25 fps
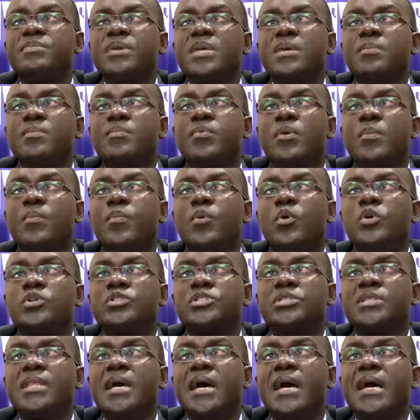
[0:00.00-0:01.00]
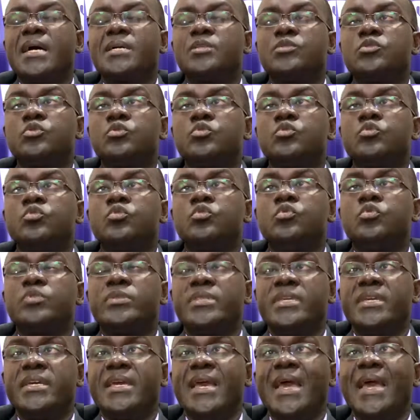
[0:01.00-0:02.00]
being proportional to
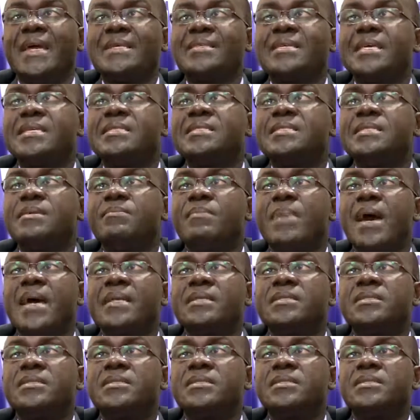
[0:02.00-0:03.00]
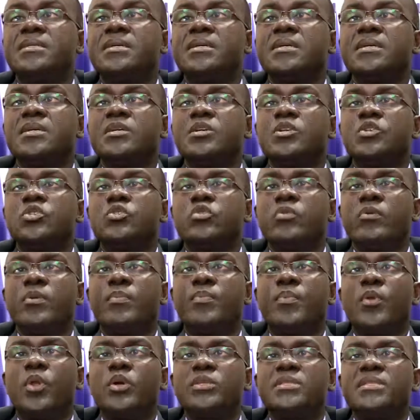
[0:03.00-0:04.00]
the excess demand. So we
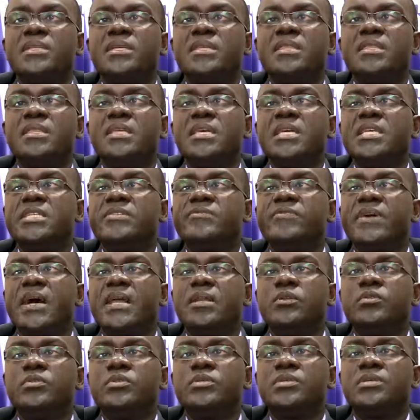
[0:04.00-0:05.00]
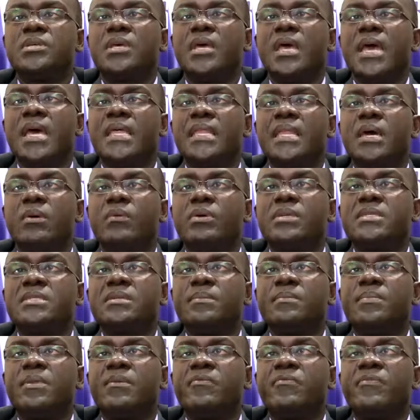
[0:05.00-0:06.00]
plot in these values, and then we
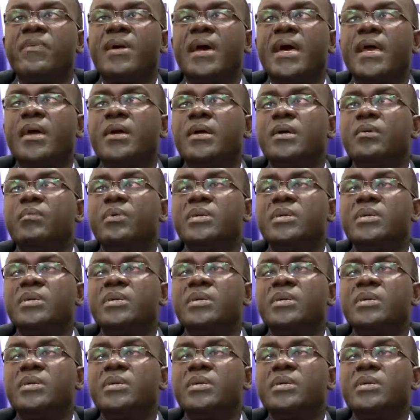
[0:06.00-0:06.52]
simplify,